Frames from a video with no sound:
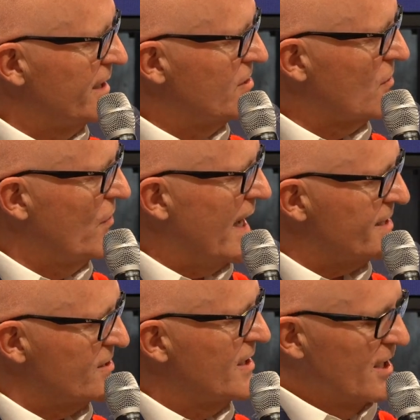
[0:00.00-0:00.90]
So
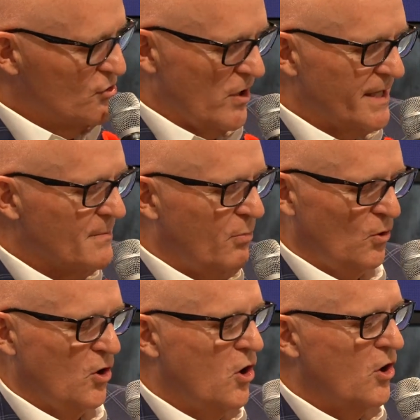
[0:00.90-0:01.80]
that's trying to
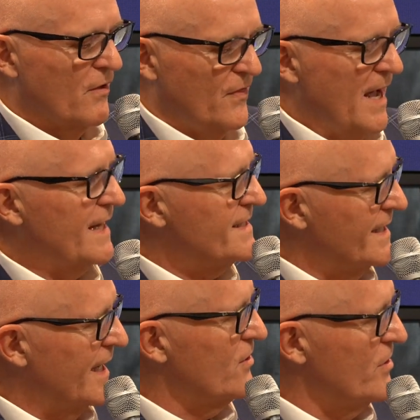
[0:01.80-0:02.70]
pull all of that
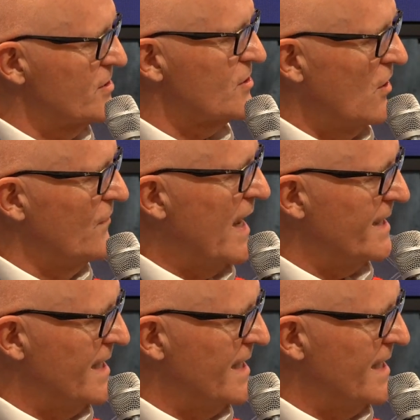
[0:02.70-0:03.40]
together and solve that